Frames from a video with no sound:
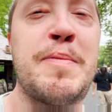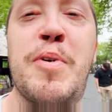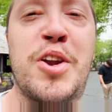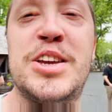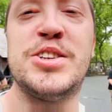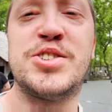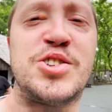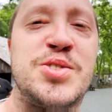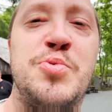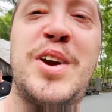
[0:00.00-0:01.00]
body is
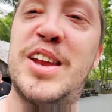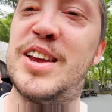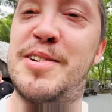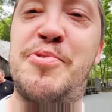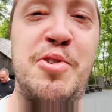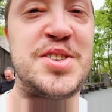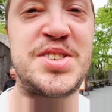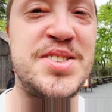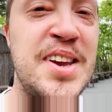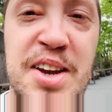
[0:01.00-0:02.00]
just ready for a
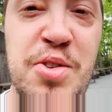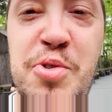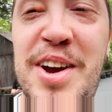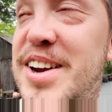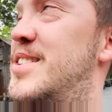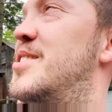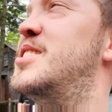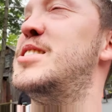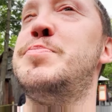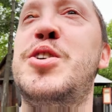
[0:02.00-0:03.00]
second ride on
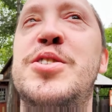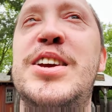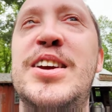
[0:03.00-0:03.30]
this beauty.